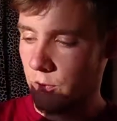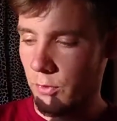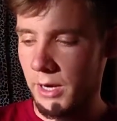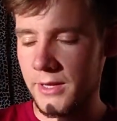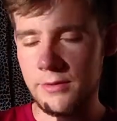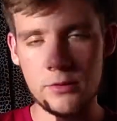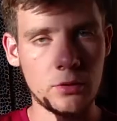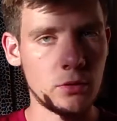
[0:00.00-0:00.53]

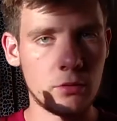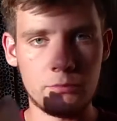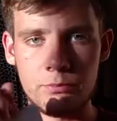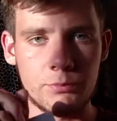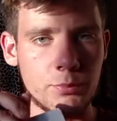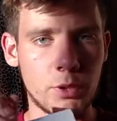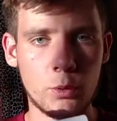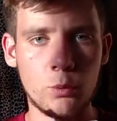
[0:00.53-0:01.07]
right?
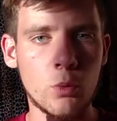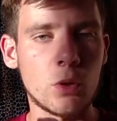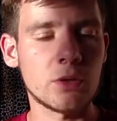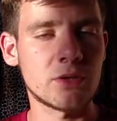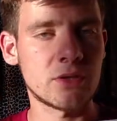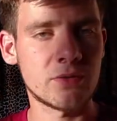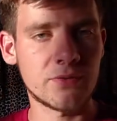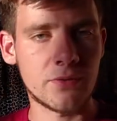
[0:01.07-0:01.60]
They're
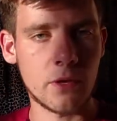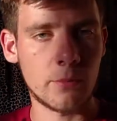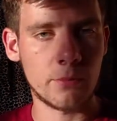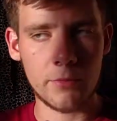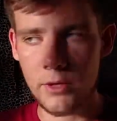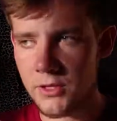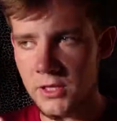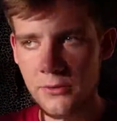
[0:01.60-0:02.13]
words
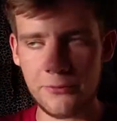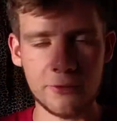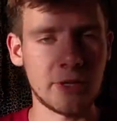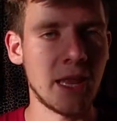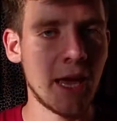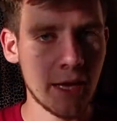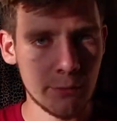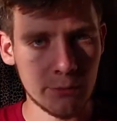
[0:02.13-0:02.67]
from a
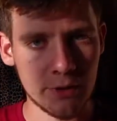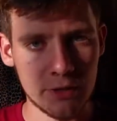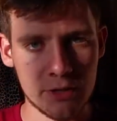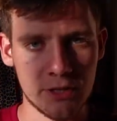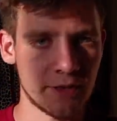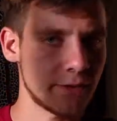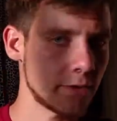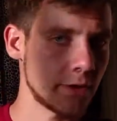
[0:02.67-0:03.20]
different
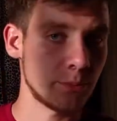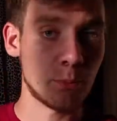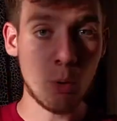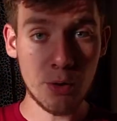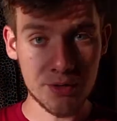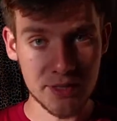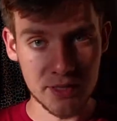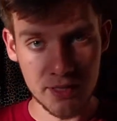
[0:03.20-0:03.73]
language and they're
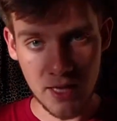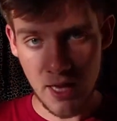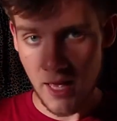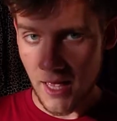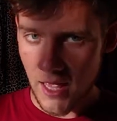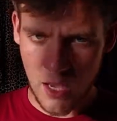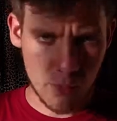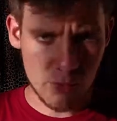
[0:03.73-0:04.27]
imported,
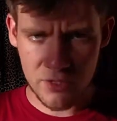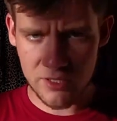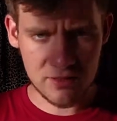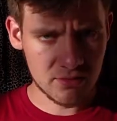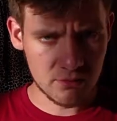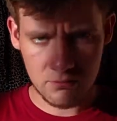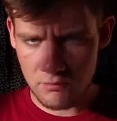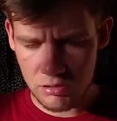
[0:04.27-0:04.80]
and we
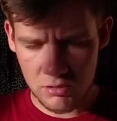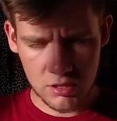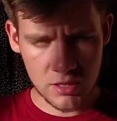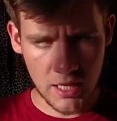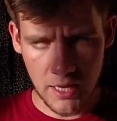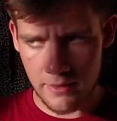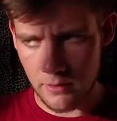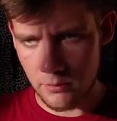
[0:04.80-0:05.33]
just
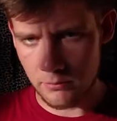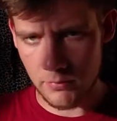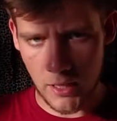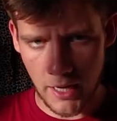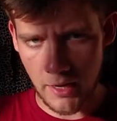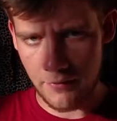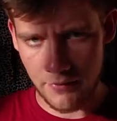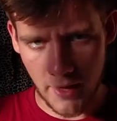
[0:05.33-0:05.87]
say them
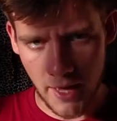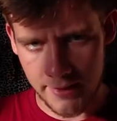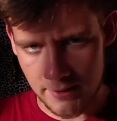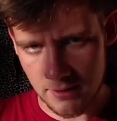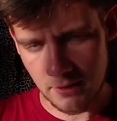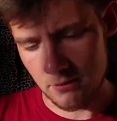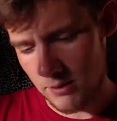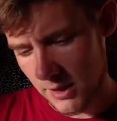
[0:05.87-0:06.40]
like
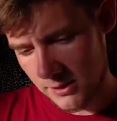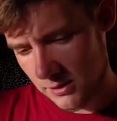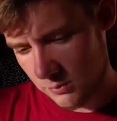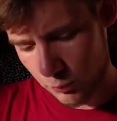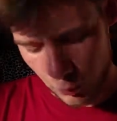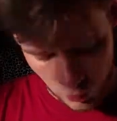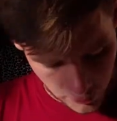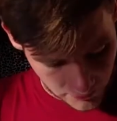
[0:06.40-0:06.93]
that, and that's
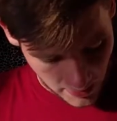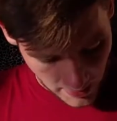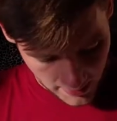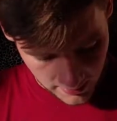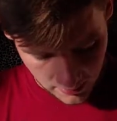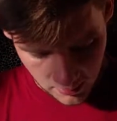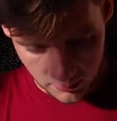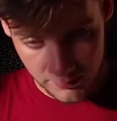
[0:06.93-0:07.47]
where the
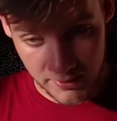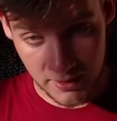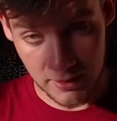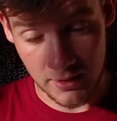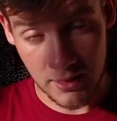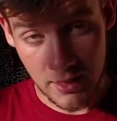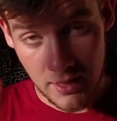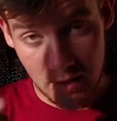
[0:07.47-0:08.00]
I comes
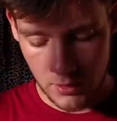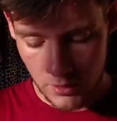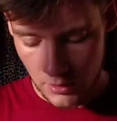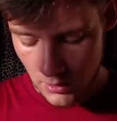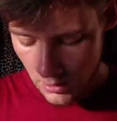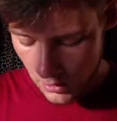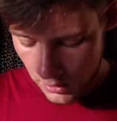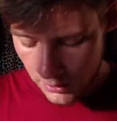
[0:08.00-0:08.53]
in.
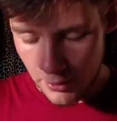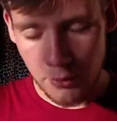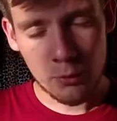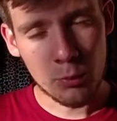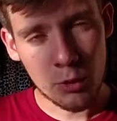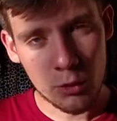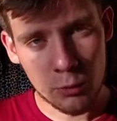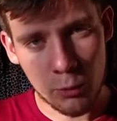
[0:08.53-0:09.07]
Another
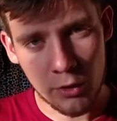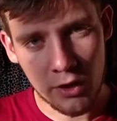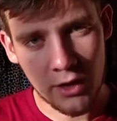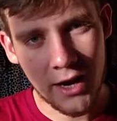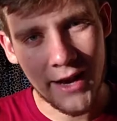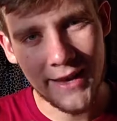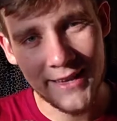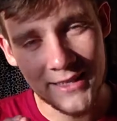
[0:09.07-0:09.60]
word
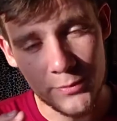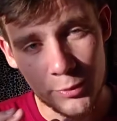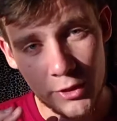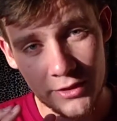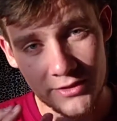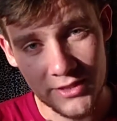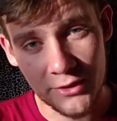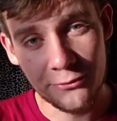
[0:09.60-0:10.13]
where I is
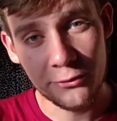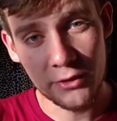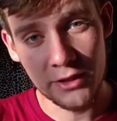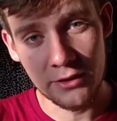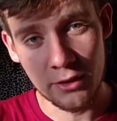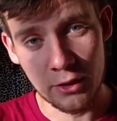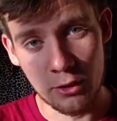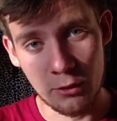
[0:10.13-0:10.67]
pronounced
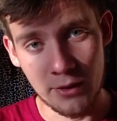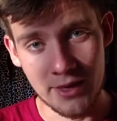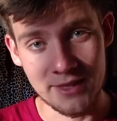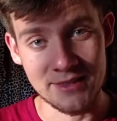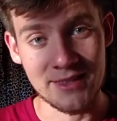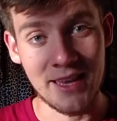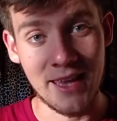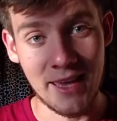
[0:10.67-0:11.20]
differently, though,
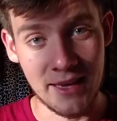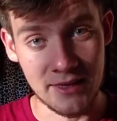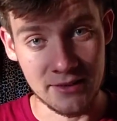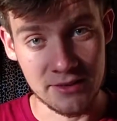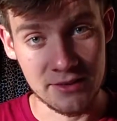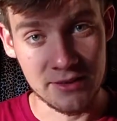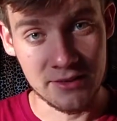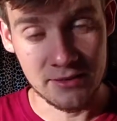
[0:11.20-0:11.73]
is
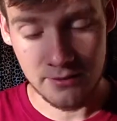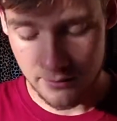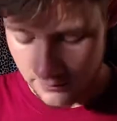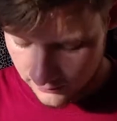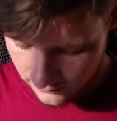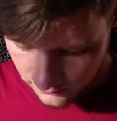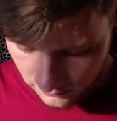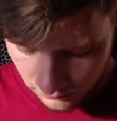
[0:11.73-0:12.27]
eight,
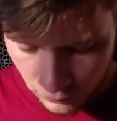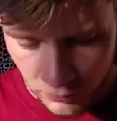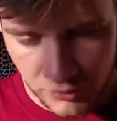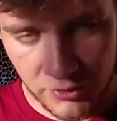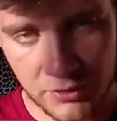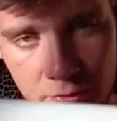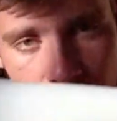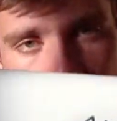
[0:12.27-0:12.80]

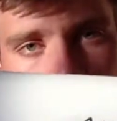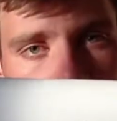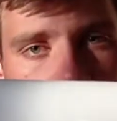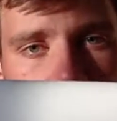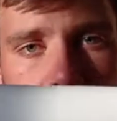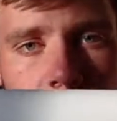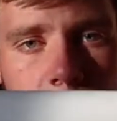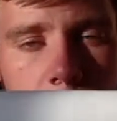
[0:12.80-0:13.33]
which you
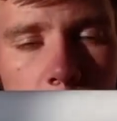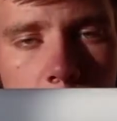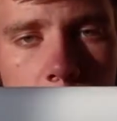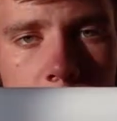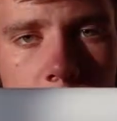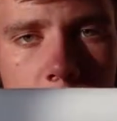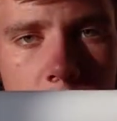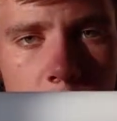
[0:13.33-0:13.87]
just,
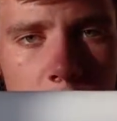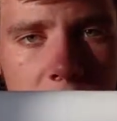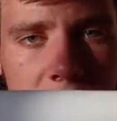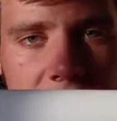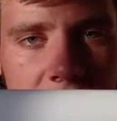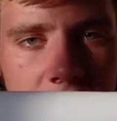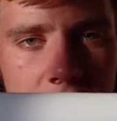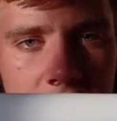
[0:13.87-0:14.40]

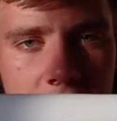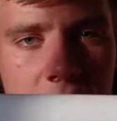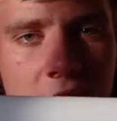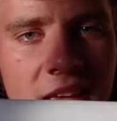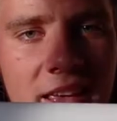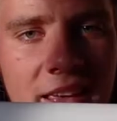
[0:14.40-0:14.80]
pronounce like this.